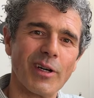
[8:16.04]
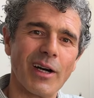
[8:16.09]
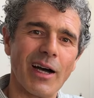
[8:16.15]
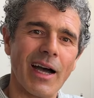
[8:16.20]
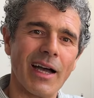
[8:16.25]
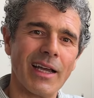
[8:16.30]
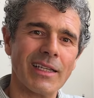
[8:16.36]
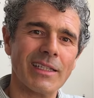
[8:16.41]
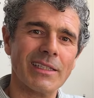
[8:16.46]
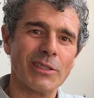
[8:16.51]

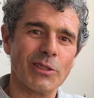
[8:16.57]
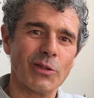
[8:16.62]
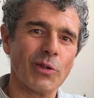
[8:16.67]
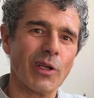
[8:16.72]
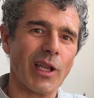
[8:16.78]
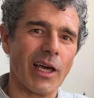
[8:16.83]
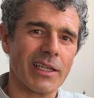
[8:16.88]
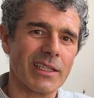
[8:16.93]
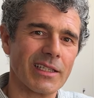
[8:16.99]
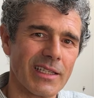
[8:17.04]
I do
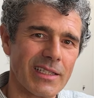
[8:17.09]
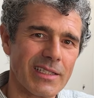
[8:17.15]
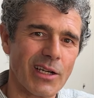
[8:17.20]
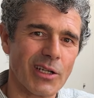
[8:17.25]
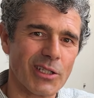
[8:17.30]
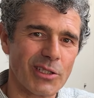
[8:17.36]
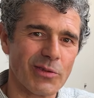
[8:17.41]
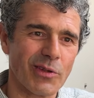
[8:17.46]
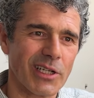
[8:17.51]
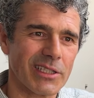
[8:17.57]
like this
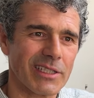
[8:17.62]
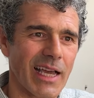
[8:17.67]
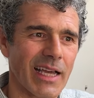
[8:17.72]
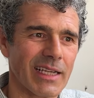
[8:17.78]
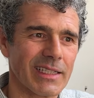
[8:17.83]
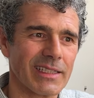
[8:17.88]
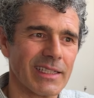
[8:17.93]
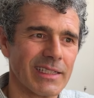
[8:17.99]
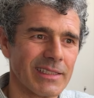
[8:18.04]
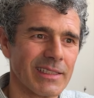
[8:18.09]
R2R
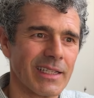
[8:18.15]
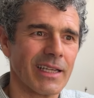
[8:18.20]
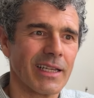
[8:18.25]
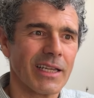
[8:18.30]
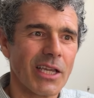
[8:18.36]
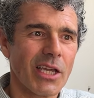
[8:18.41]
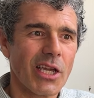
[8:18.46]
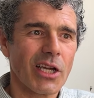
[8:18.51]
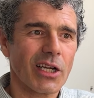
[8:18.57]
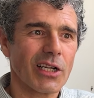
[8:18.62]
DAC, and
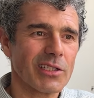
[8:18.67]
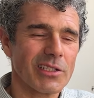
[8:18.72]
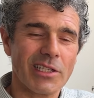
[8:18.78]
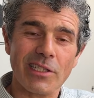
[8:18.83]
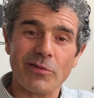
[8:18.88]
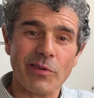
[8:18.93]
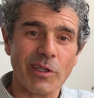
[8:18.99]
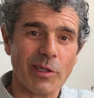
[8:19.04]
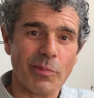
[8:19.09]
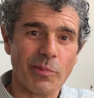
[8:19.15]

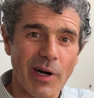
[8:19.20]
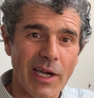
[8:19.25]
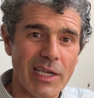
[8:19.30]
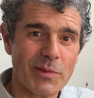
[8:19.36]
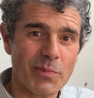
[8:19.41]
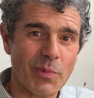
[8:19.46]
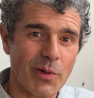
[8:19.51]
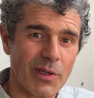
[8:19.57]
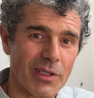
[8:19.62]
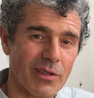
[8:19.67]
considering the price
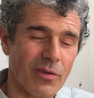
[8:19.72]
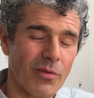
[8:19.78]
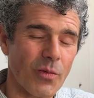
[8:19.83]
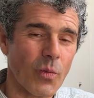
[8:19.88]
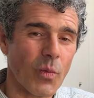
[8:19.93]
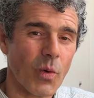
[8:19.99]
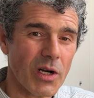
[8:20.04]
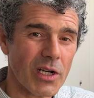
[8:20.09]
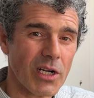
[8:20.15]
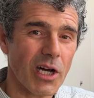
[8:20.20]
point of
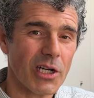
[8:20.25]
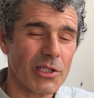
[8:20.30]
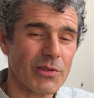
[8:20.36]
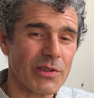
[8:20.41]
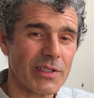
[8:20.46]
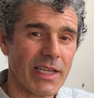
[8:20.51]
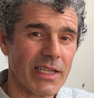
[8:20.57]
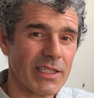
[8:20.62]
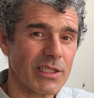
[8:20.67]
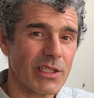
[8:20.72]

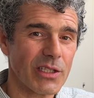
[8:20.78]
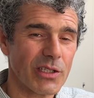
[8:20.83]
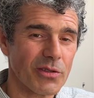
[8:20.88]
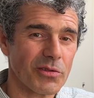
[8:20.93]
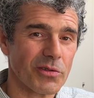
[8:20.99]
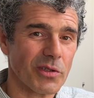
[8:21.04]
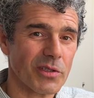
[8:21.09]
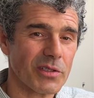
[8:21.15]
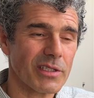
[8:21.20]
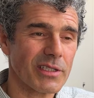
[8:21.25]
180
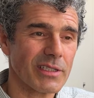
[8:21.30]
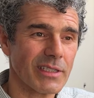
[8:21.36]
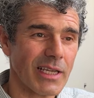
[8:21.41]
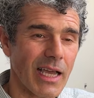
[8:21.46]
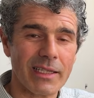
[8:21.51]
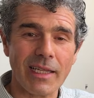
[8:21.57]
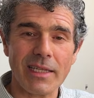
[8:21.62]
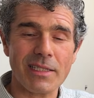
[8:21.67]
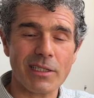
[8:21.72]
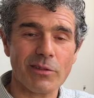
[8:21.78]
euros,
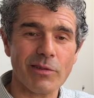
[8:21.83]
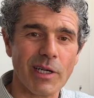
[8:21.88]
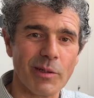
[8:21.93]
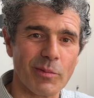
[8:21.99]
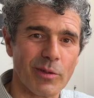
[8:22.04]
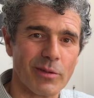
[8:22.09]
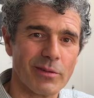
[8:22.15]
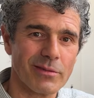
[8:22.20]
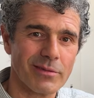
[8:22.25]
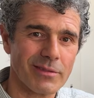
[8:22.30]
yeah, that's
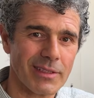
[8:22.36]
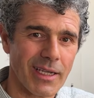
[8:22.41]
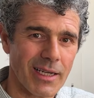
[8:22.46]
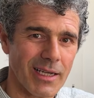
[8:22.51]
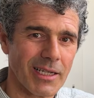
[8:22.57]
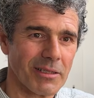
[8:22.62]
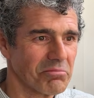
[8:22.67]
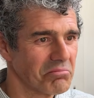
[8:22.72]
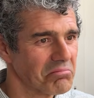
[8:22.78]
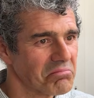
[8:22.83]
incredible.
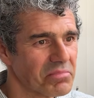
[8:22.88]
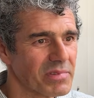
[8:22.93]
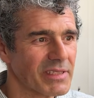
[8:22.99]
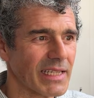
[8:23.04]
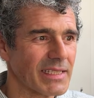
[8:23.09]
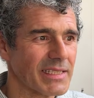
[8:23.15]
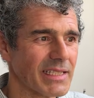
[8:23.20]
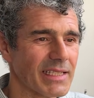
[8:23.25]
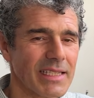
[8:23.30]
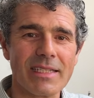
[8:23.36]

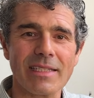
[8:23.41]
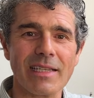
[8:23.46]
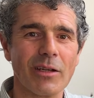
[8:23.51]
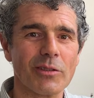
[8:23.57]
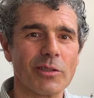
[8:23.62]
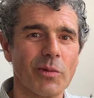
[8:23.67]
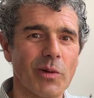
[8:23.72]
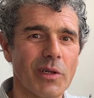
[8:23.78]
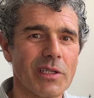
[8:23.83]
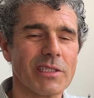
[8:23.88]
Getting this
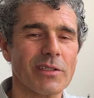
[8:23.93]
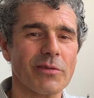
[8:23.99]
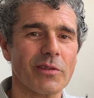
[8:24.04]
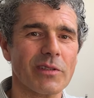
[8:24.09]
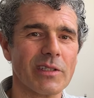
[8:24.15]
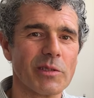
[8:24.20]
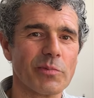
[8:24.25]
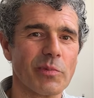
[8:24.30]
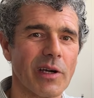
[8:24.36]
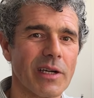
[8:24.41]
sound quality for
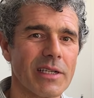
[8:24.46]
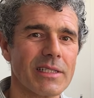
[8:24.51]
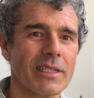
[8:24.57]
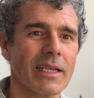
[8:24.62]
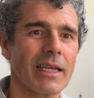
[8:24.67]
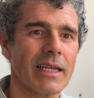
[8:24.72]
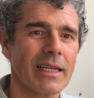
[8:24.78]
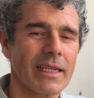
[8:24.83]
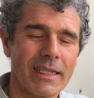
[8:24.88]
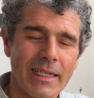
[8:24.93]
this price,
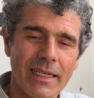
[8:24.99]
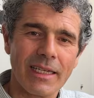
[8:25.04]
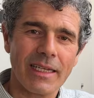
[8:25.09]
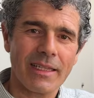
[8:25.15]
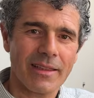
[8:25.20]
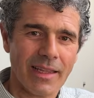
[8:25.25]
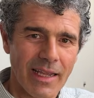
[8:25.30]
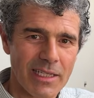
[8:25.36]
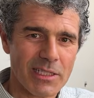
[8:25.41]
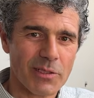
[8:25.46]

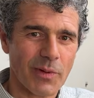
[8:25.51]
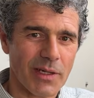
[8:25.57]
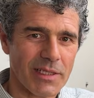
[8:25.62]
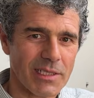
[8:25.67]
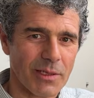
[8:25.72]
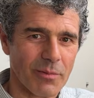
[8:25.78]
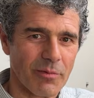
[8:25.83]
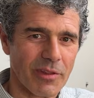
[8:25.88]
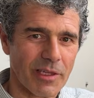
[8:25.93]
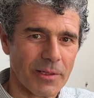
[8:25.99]
that is quite
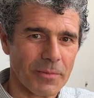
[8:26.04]
something.